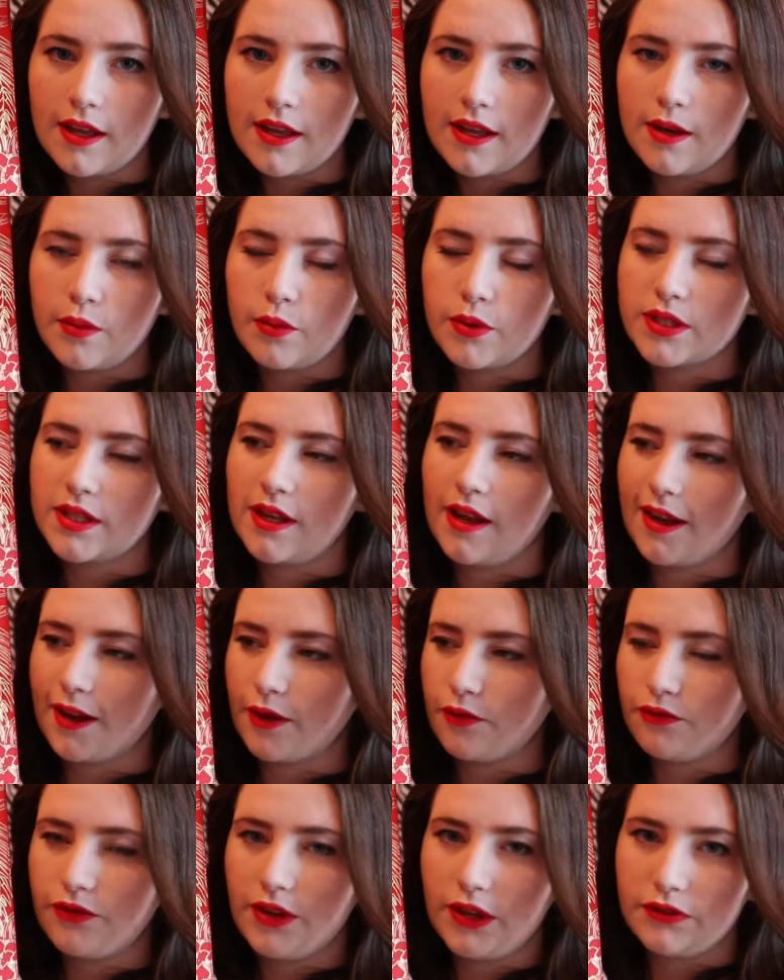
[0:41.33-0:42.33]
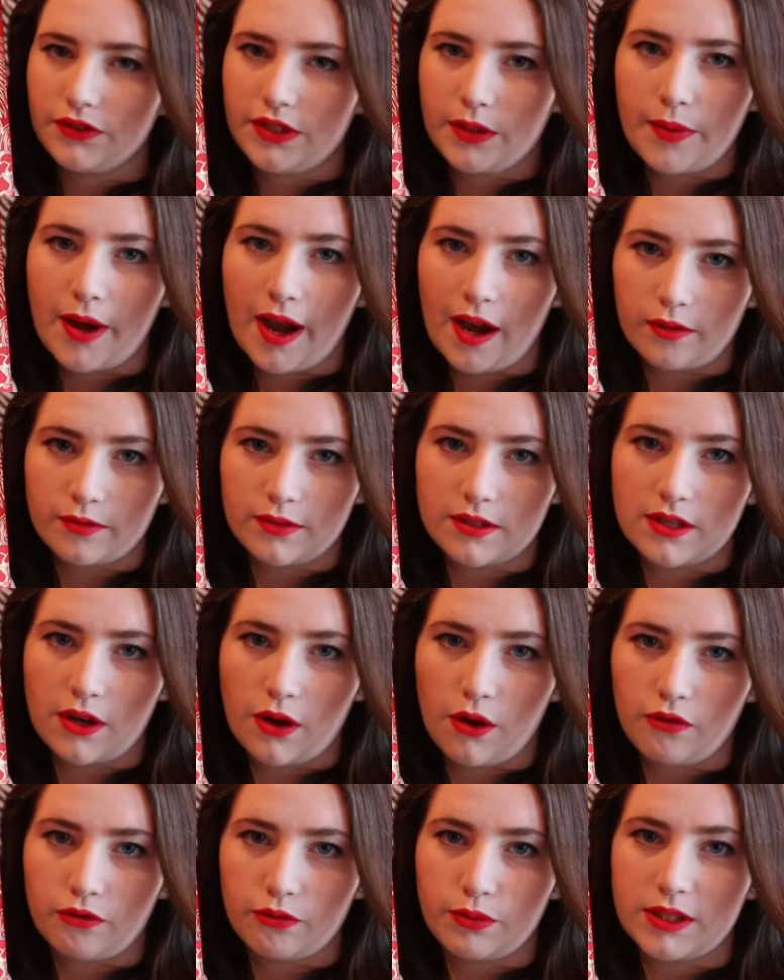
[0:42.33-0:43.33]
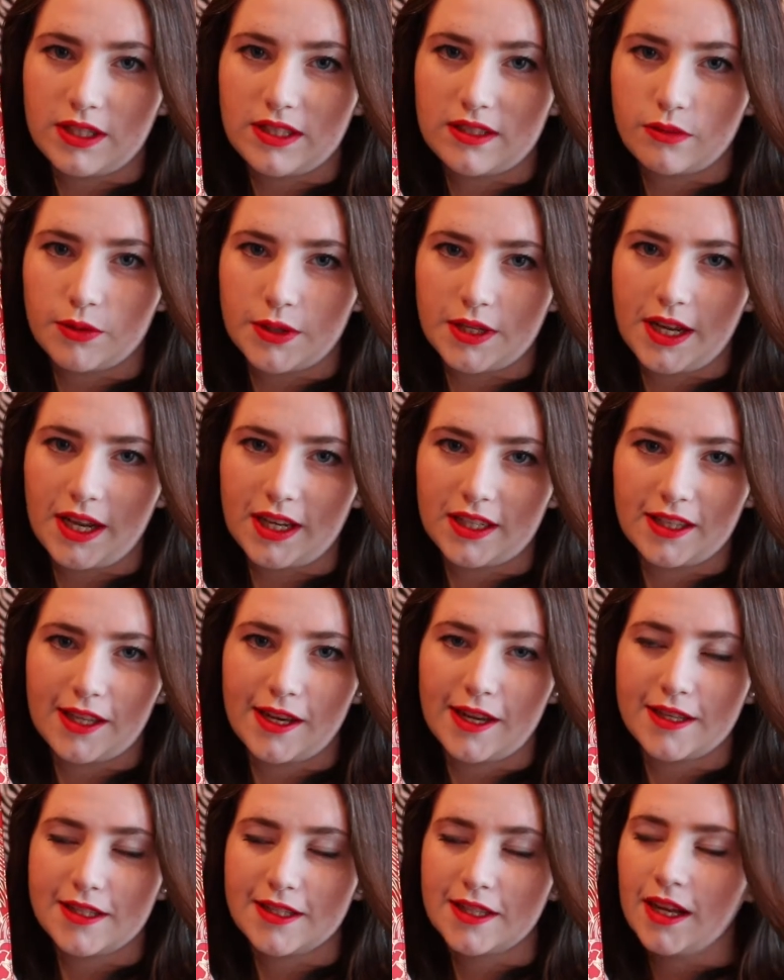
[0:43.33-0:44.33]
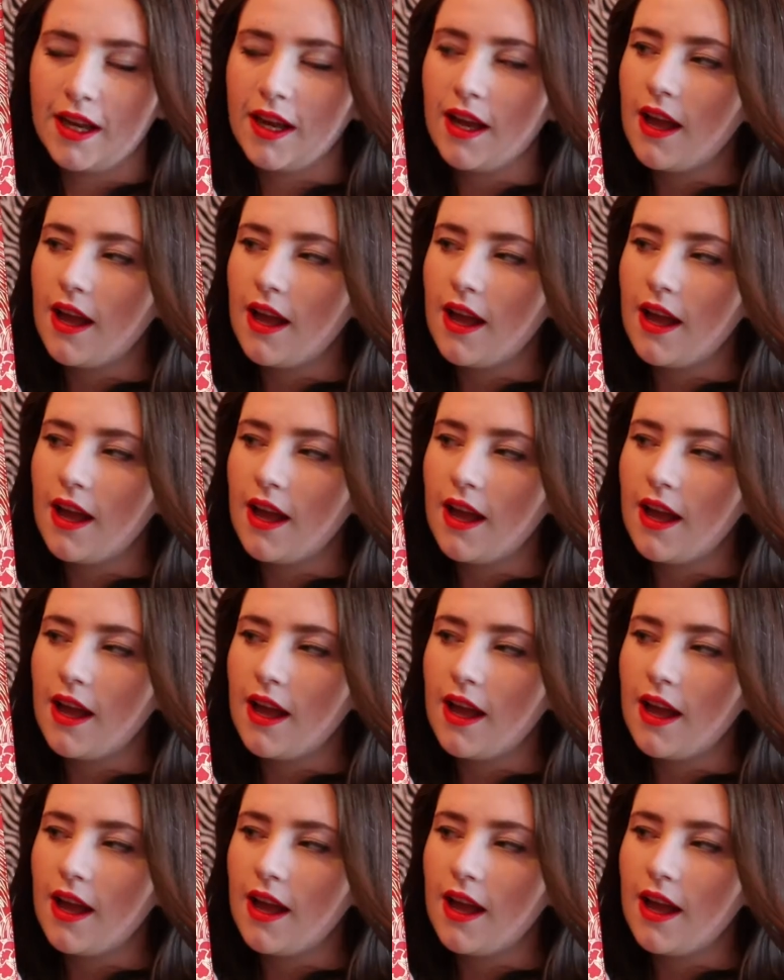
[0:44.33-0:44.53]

It was like £50 off, which is ridiculous.